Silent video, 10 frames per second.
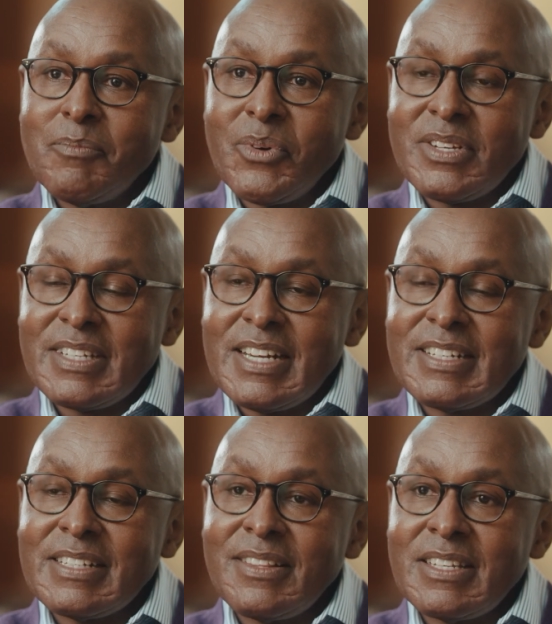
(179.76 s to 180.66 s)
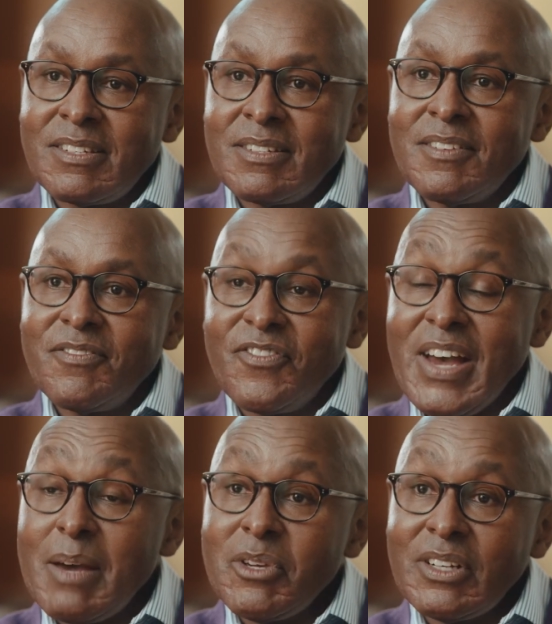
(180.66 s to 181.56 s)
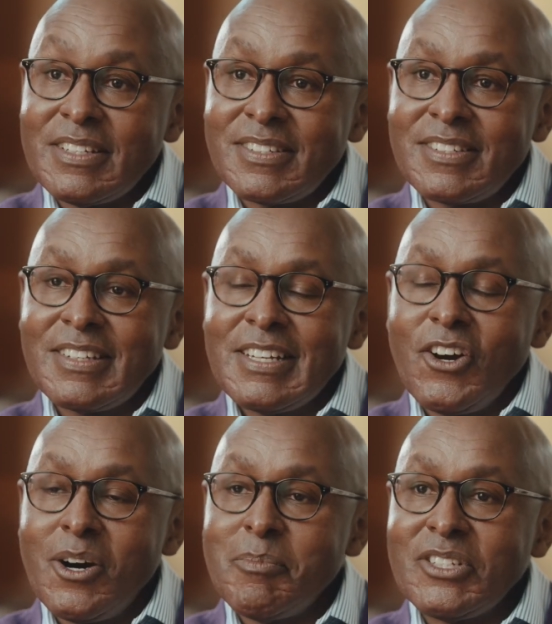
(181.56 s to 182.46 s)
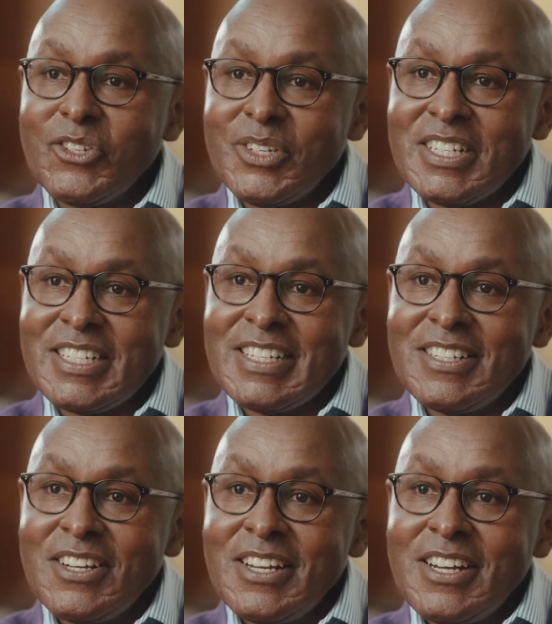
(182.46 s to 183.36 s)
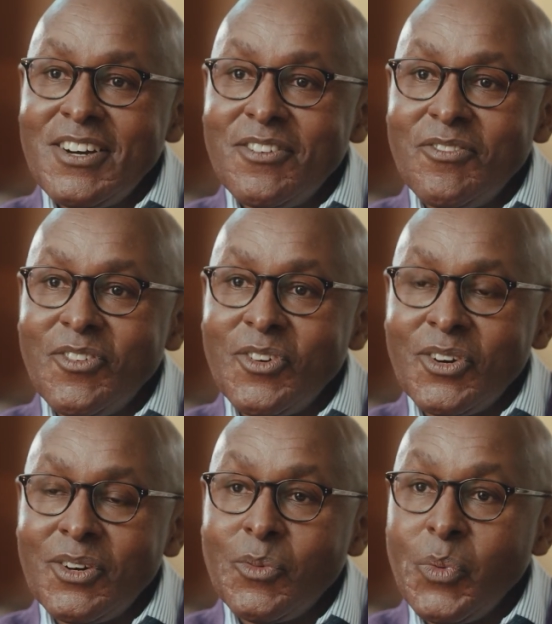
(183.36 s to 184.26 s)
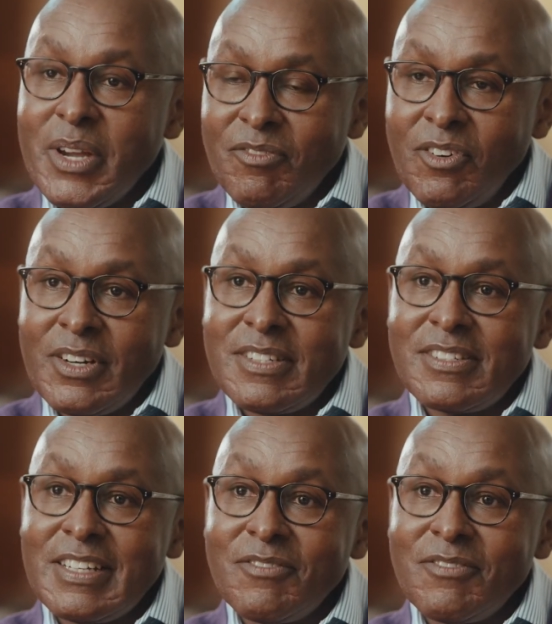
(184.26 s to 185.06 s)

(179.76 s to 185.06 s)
present this fabulous opportunity for Wake Forest